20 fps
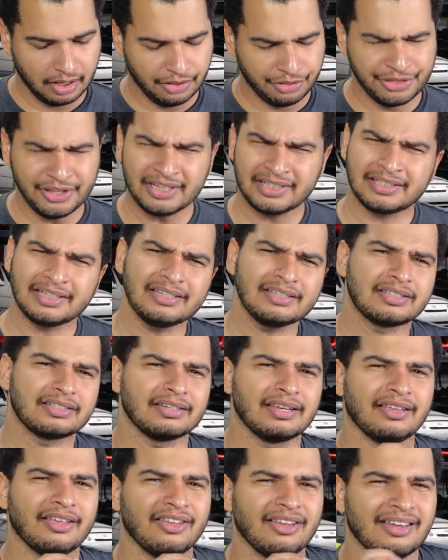This is
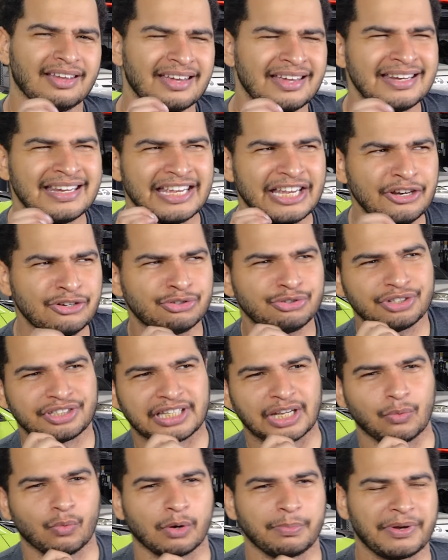an
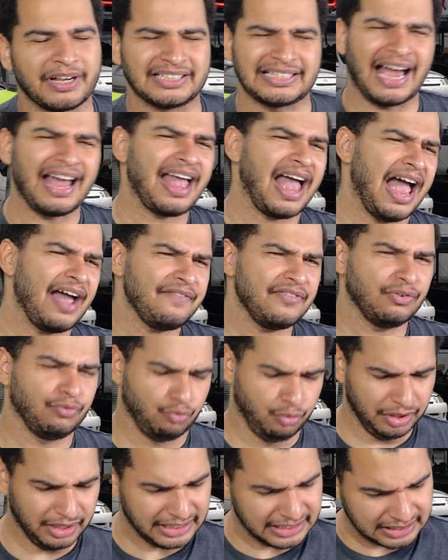interesting one because I haven't
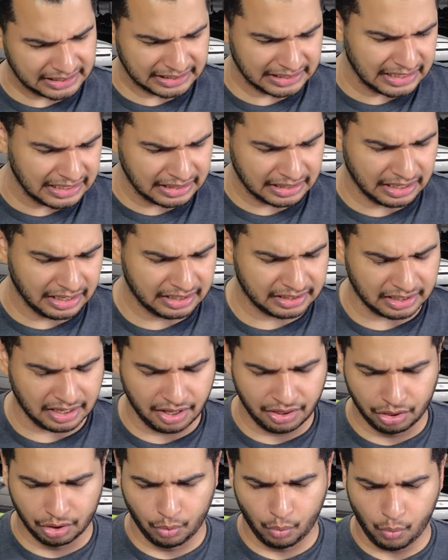really seen these
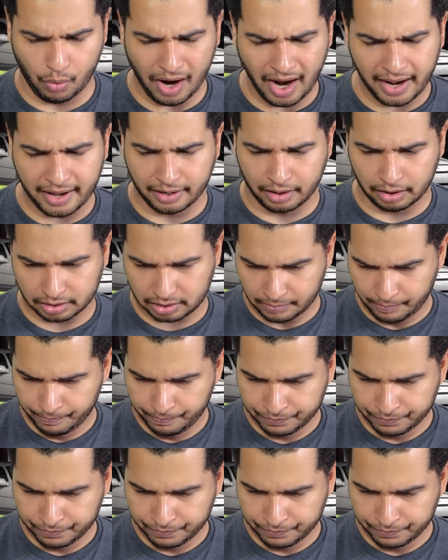in the wild.